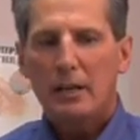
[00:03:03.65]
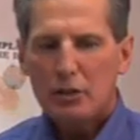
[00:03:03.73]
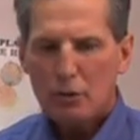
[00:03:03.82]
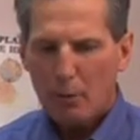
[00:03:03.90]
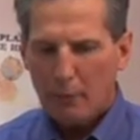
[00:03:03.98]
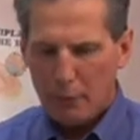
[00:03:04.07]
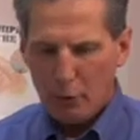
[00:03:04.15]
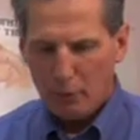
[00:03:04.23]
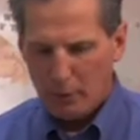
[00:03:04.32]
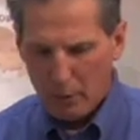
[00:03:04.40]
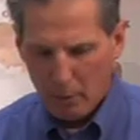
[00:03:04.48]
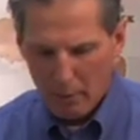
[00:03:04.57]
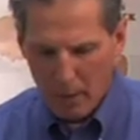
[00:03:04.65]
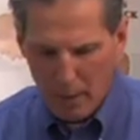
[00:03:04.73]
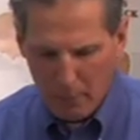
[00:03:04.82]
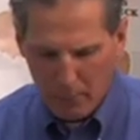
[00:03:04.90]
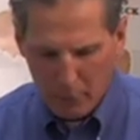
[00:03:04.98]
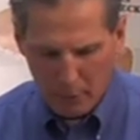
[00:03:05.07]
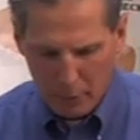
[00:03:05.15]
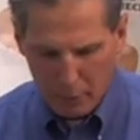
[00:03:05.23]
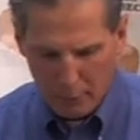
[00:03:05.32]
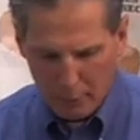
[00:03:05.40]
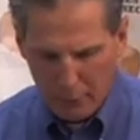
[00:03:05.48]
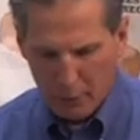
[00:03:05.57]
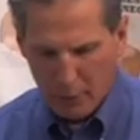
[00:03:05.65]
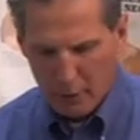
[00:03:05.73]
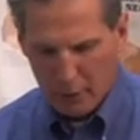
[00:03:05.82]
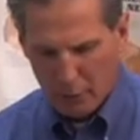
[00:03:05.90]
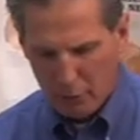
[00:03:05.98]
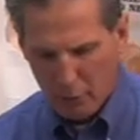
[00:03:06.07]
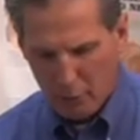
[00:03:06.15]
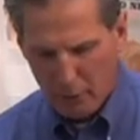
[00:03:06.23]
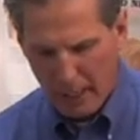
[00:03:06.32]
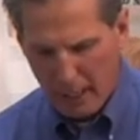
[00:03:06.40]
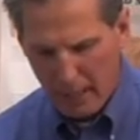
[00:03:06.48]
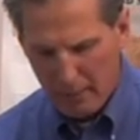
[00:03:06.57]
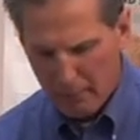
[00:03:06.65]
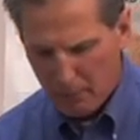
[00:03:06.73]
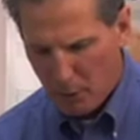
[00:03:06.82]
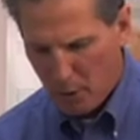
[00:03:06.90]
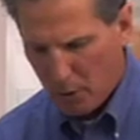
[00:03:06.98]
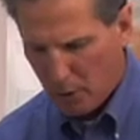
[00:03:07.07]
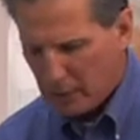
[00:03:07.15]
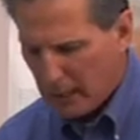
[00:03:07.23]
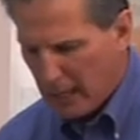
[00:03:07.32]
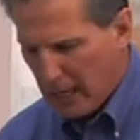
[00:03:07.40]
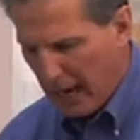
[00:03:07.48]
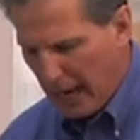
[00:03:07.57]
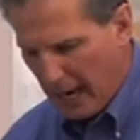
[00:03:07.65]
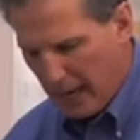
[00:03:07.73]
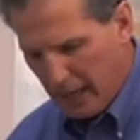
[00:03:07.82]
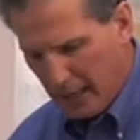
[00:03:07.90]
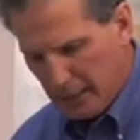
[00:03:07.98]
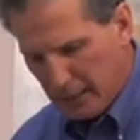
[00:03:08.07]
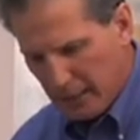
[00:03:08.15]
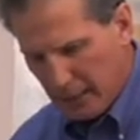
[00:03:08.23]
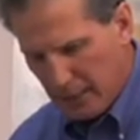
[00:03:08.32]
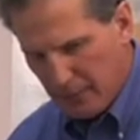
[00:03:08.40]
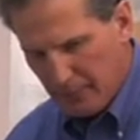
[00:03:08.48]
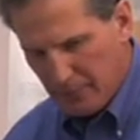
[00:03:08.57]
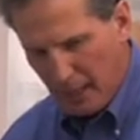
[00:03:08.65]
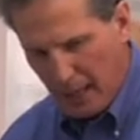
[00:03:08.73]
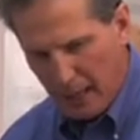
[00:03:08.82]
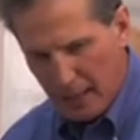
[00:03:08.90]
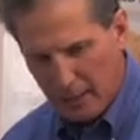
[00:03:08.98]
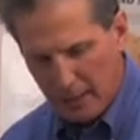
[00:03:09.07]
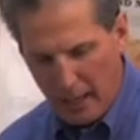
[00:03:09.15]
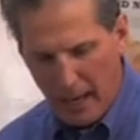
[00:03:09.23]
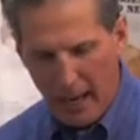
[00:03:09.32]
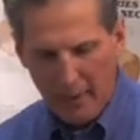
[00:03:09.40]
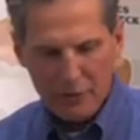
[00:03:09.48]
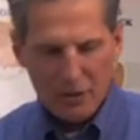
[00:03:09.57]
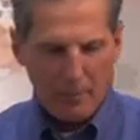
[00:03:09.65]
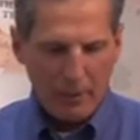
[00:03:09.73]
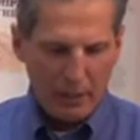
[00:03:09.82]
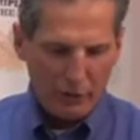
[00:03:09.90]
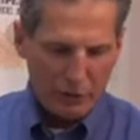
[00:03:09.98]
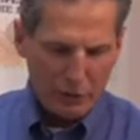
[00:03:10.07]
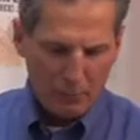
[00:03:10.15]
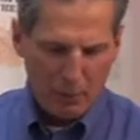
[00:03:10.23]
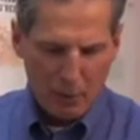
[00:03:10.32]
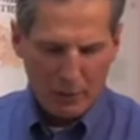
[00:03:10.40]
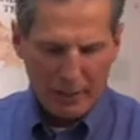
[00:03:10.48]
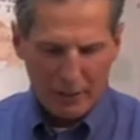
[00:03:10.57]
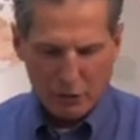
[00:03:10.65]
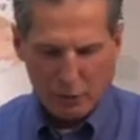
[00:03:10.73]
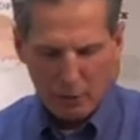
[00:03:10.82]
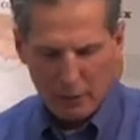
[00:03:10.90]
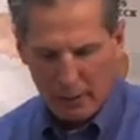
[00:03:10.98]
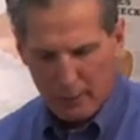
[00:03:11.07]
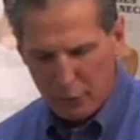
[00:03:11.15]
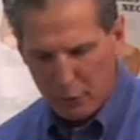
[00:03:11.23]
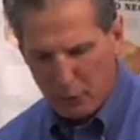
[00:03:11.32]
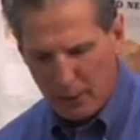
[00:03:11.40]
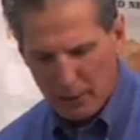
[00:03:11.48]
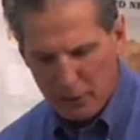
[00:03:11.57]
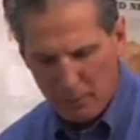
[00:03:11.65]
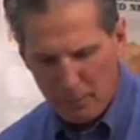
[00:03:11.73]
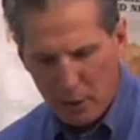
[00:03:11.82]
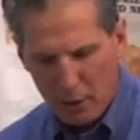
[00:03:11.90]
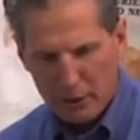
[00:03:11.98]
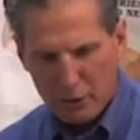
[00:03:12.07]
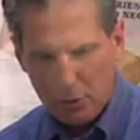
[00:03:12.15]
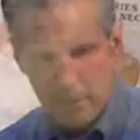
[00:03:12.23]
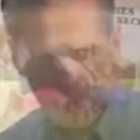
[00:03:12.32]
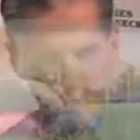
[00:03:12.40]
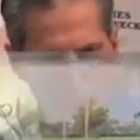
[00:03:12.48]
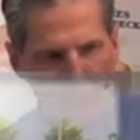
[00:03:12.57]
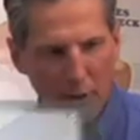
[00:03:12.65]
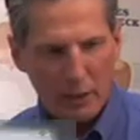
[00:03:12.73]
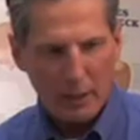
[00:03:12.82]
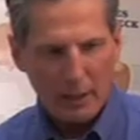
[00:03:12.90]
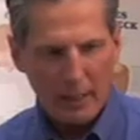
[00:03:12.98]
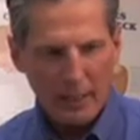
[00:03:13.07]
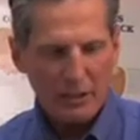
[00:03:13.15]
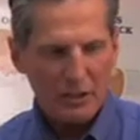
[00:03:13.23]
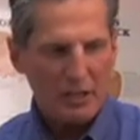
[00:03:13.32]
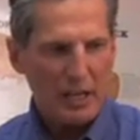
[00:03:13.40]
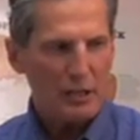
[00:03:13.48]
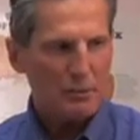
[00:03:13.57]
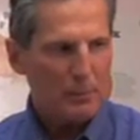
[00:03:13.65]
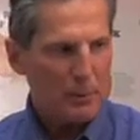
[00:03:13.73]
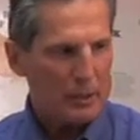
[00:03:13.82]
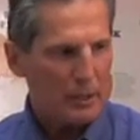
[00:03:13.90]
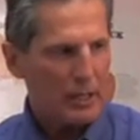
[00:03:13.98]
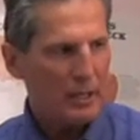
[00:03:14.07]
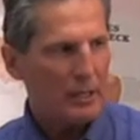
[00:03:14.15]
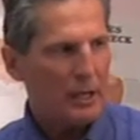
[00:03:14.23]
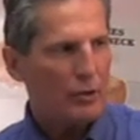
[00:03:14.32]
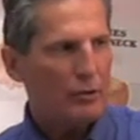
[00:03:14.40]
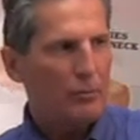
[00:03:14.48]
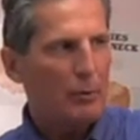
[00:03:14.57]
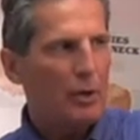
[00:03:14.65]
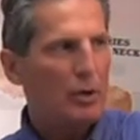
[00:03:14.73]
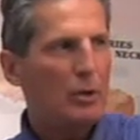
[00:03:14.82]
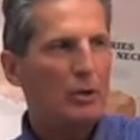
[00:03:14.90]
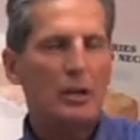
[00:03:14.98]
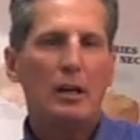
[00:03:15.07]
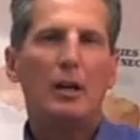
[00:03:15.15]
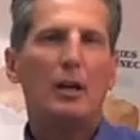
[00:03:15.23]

So if you were to put your foot on a croquet ball and have somebody else's ball next to it, if you hit the ball that you have your foot on, it stays put and the other ball